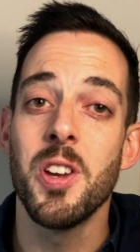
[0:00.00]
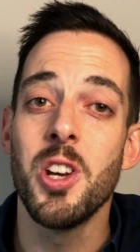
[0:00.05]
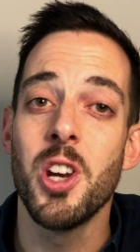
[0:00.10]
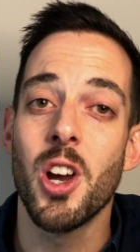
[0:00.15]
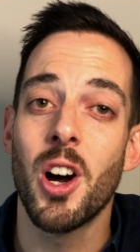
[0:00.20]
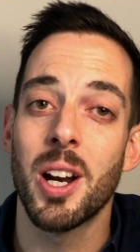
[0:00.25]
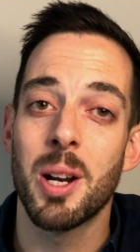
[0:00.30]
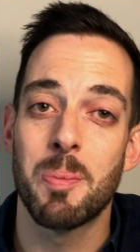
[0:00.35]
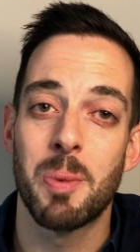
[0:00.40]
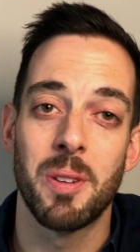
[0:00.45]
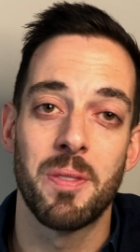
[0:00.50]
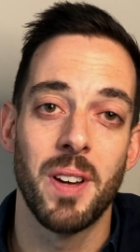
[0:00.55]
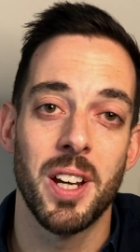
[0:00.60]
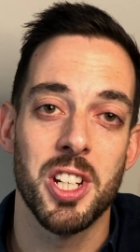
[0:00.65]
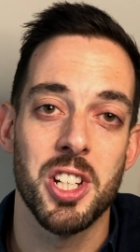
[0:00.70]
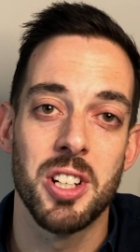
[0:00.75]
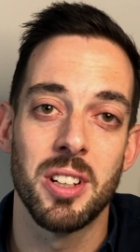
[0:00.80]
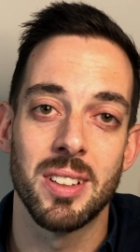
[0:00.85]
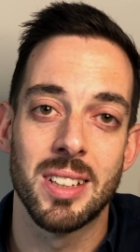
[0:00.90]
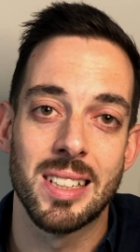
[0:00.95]
you're not a
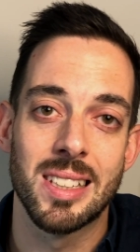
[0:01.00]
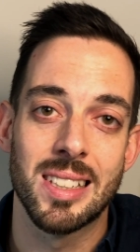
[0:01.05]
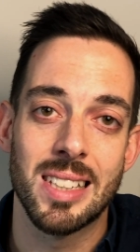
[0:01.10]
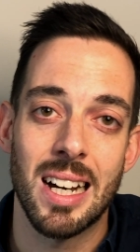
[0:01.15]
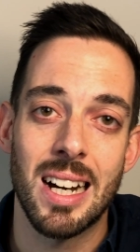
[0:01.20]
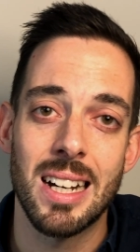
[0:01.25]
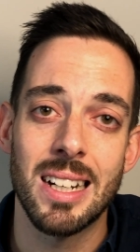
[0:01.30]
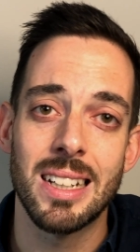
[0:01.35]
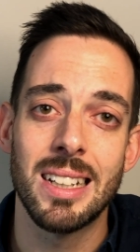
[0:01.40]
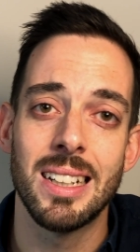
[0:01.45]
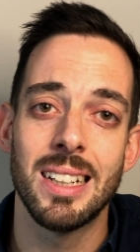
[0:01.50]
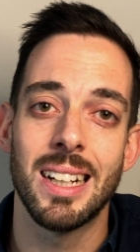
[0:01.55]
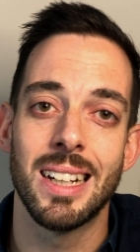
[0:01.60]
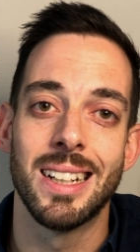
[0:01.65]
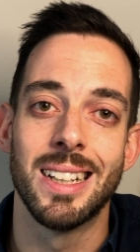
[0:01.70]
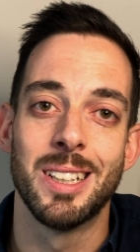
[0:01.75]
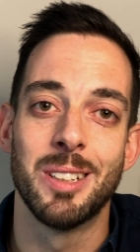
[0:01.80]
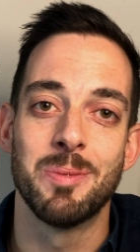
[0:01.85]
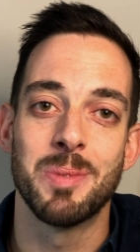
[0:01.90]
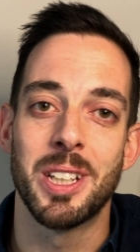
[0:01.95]
professional designer
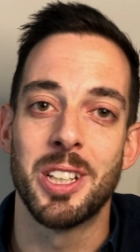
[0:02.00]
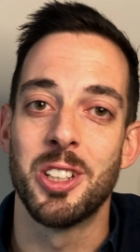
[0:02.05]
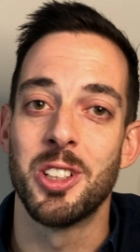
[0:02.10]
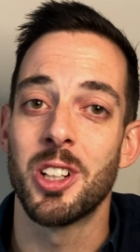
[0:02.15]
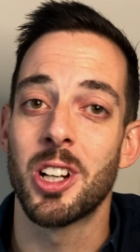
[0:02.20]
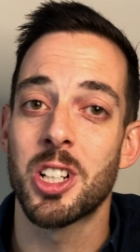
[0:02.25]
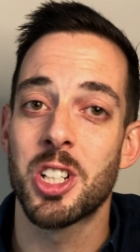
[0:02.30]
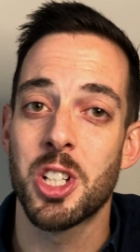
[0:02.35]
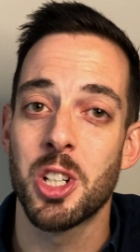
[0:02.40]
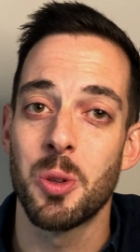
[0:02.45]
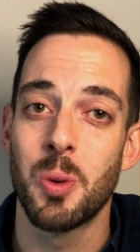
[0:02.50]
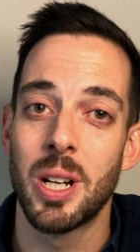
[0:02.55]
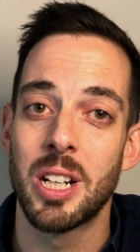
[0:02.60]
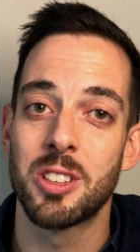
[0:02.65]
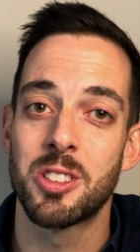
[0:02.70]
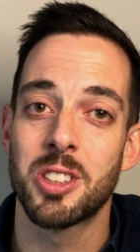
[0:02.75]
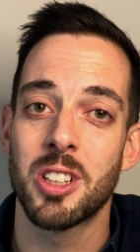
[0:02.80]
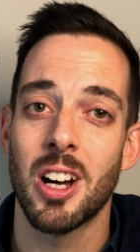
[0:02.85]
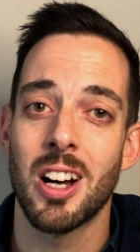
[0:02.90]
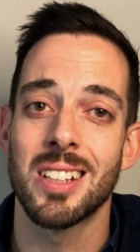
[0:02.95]
and you're not sure where to
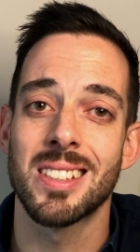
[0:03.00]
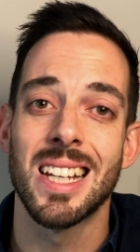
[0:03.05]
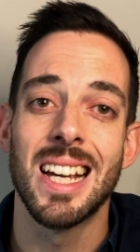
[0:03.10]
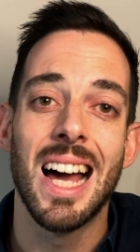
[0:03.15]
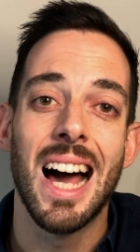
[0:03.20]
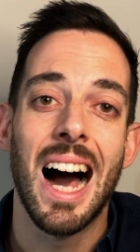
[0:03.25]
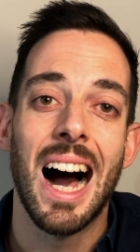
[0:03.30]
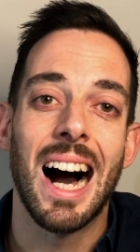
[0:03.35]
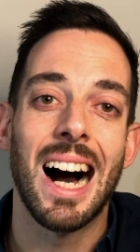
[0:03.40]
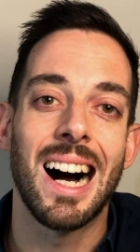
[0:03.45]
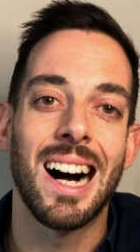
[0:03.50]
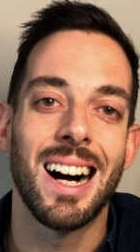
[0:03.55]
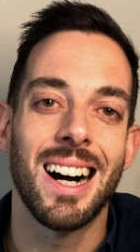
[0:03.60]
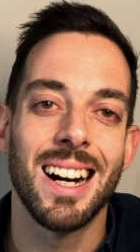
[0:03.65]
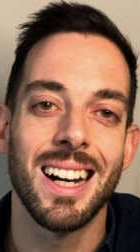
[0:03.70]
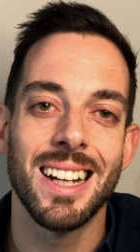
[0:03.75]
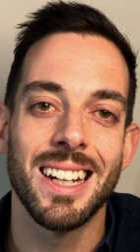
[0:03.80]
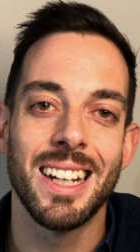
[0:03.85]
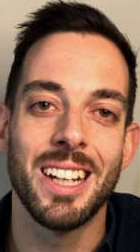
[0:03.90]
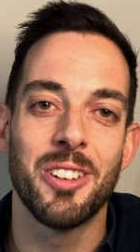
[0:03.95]
start, I
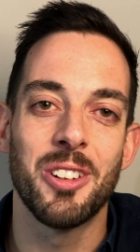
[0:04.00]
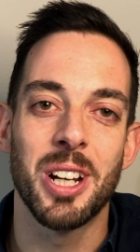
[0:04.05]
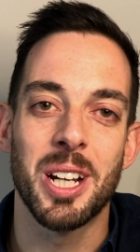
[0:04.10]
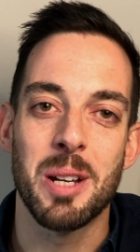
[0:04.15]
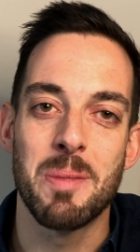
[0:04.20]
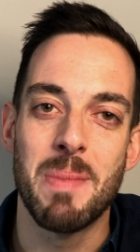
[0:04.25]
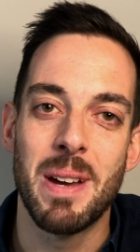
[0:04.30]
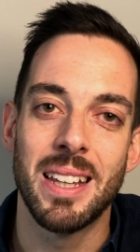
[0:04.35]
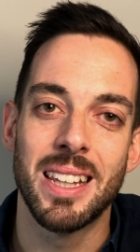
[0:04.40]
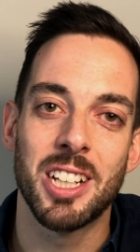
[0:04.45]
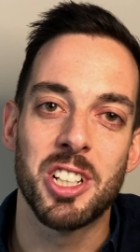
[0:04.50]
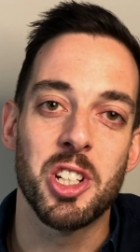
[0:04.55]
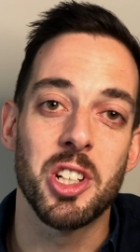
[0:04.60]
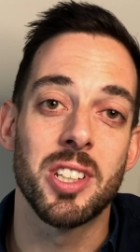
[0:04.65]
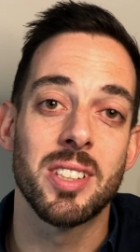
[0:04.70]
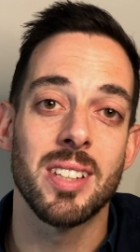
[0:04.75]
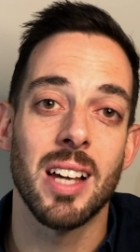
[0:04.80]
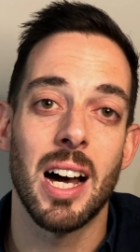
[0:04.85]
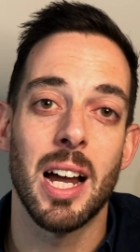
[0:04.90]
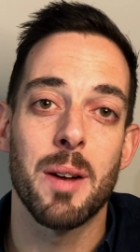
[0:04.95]
highly recommend that you
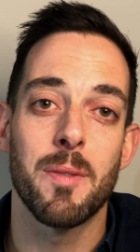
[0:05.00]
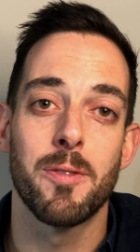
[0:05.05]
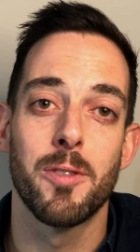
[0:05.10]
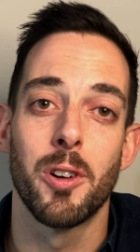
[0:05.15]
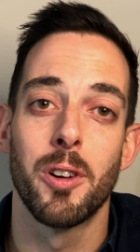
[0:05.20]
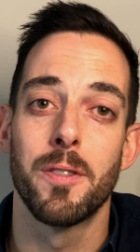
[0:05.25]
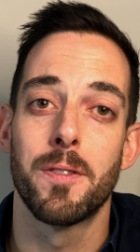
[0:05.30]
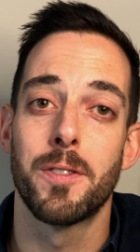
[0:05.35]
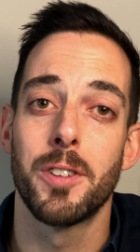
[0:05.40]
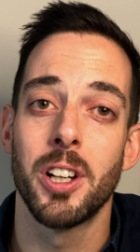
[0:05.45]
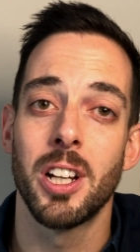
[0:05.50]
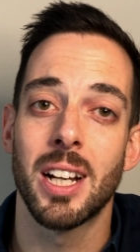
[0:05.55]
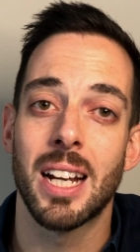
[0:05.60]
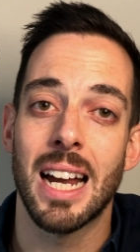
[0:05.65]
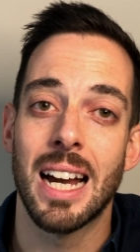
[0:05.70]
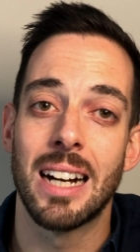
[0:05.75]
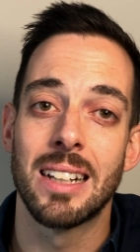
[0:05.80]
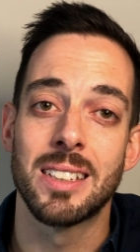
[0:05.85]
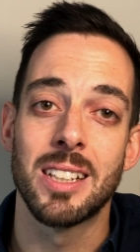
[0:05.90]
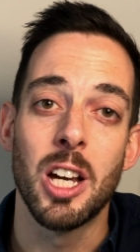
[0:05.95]
sign up for a free
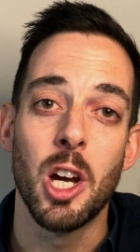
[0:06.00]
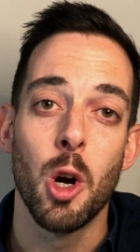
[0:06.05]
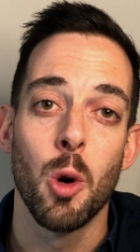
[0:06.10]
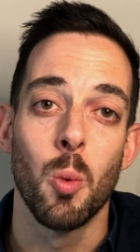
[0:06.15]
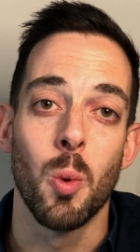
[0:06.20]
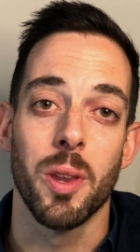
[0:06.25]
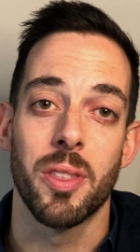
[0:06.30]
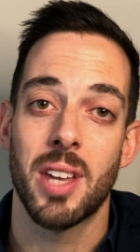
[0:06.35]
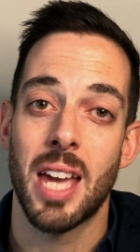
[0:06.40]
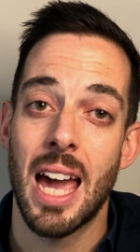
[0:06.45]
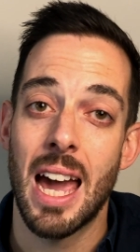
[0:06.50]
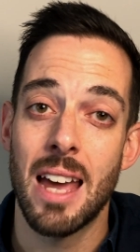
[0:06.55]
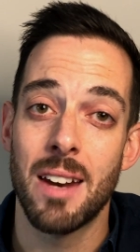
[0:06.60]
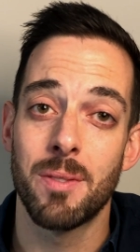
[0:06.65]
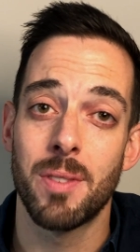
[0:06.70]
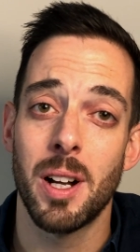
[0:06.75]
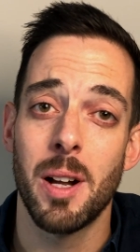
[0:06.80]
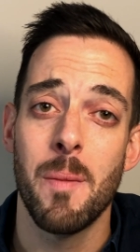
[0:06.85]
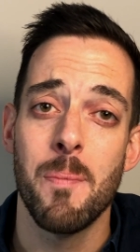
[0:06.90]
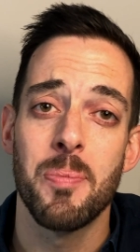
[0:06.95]
account with
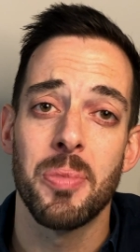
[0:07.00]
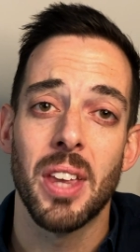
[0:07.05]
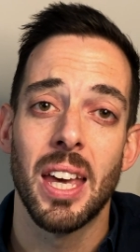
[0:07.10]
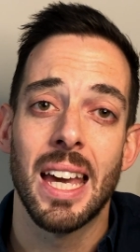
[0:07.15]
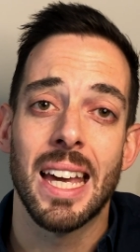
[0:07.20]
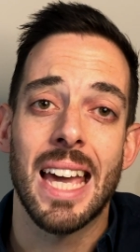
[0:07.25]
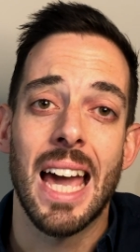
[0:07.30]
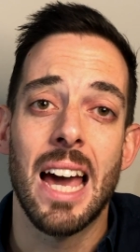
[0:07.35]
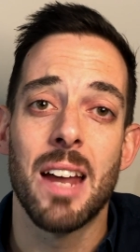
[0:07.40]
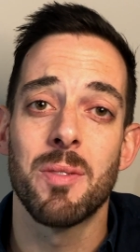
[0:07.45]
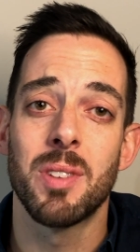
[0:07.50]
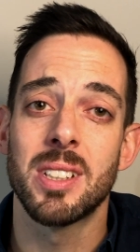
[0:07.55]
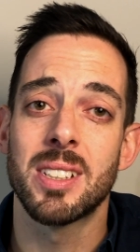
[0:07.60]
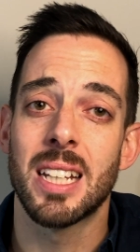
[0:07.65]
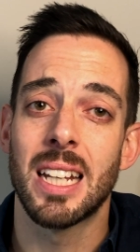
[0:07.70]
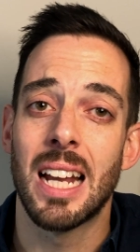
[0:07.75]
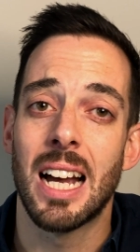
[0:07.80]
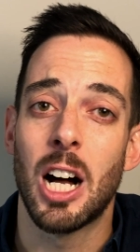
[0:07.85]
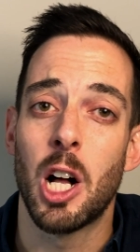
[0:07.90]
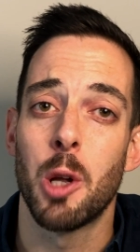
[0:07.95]
Canva. Canva is
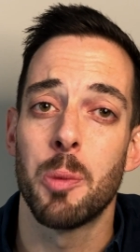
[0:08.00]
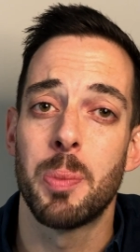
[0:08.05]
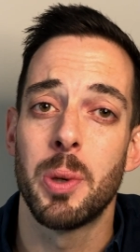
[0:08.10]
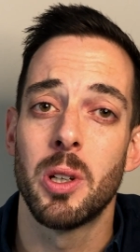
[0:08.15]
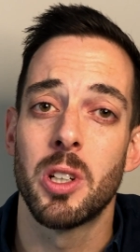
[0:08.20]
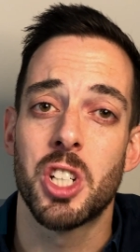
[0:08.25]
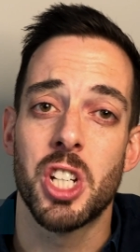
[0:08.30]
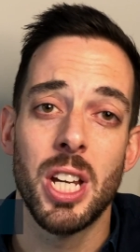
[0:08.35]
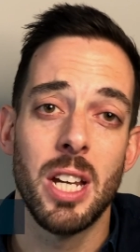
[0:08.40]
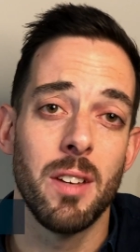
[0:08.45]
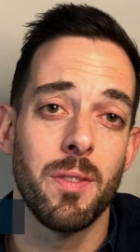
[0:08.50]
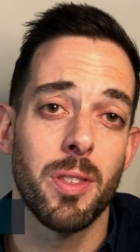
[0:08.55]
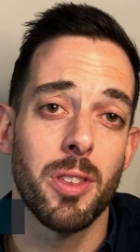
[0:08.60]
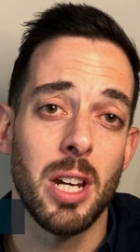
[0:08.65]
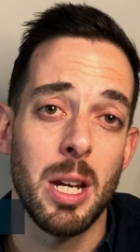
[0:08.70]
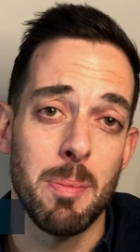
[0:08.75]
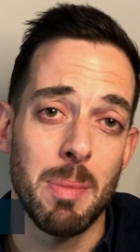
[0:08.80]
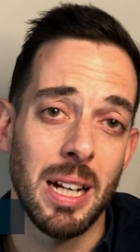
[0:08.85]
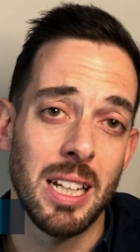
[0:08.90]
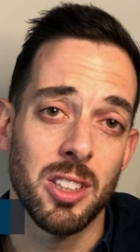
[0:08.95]
going to help you achieve
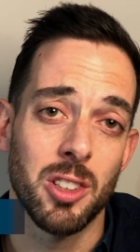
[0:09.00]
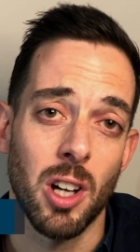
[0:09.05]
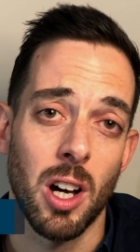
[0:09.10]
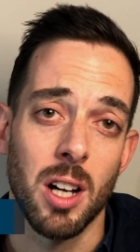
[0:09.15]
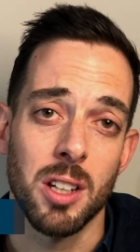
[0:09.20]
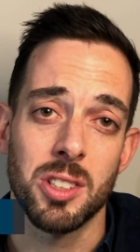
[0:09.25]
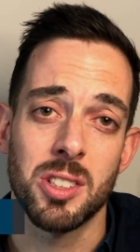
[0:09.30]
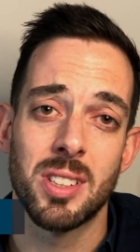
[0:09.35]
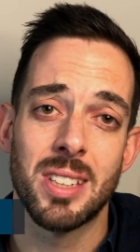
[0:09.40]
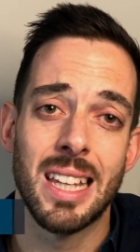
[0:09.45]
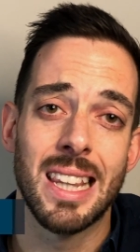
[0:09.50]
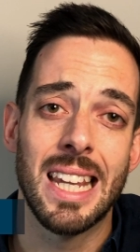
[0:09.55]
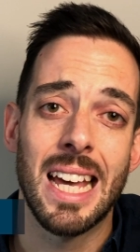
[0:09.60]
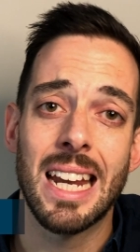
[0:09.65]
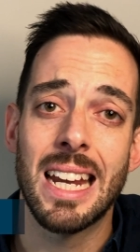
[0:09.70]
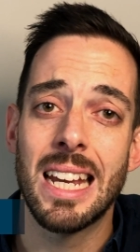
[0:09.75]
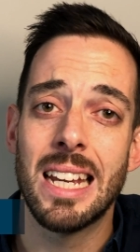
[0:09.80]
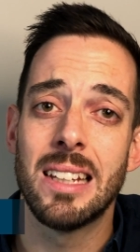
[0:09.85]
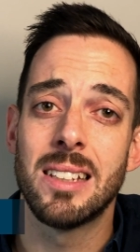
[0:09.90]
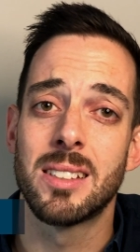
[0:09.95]
three main tasks, and
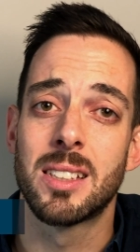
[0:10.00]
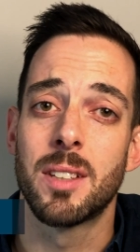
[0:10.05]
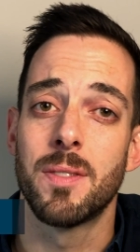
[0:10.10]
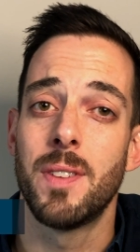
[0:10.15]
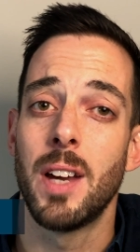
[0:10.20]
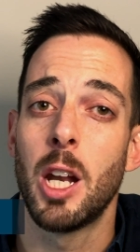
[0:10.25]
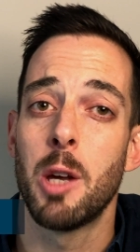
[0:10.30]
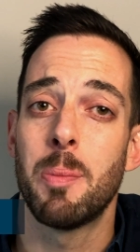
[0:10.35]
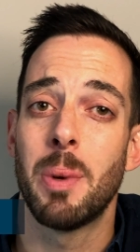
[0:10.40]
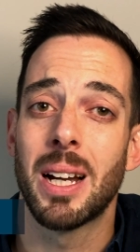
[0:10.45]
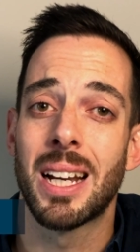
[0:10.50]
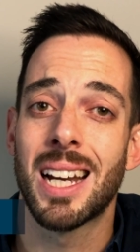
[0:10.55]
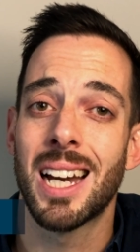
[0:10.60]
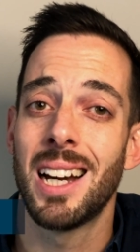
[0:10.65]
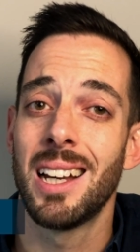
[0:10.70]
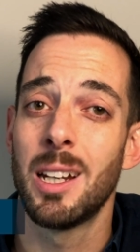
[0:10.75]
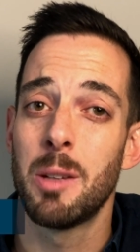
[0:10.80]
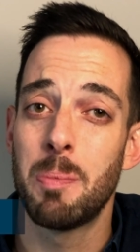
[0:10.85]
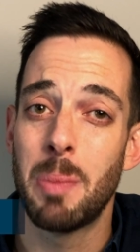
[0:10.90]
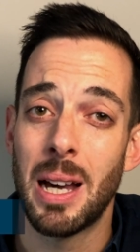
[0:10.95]
that is develop a
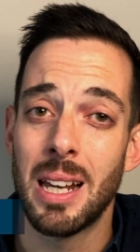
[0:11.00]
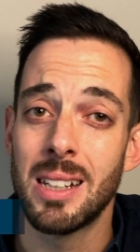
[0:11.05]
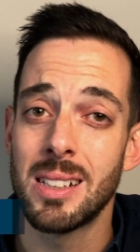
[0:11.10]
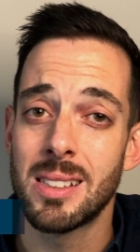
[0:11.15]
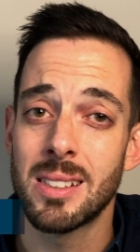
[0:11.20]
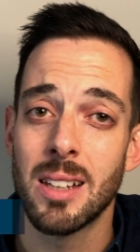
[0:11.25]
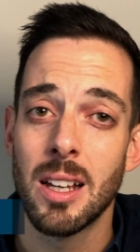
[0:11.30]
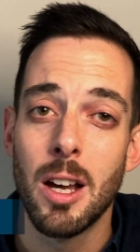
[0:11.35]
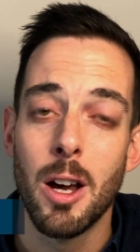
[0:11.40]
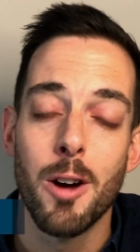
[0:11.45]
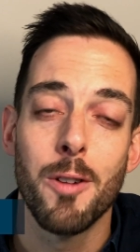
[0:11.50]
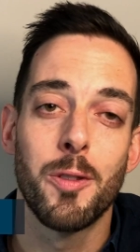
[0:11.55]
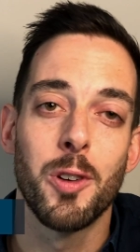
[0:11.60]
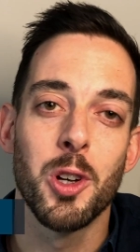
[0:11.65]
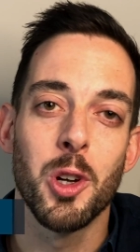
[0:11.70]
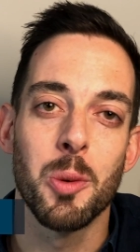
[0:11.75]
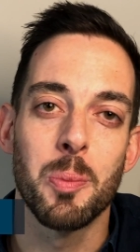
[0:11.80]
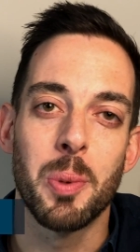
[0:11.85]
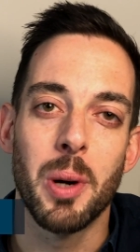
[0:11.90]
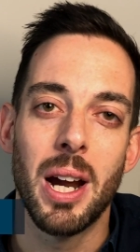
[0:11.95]
color palette for
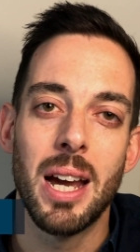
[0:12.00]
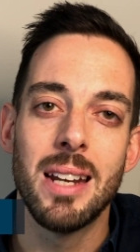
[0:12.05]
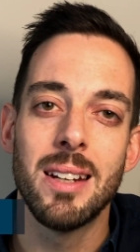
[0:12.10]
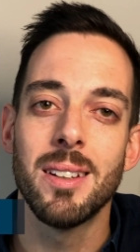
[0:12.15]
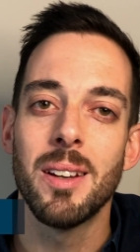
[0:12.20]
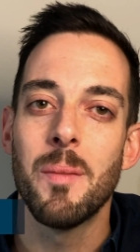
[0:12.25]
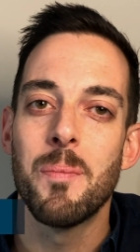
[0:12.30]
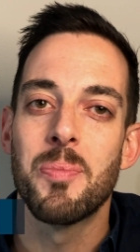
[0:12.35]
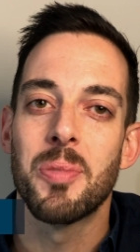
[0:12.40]
your brand,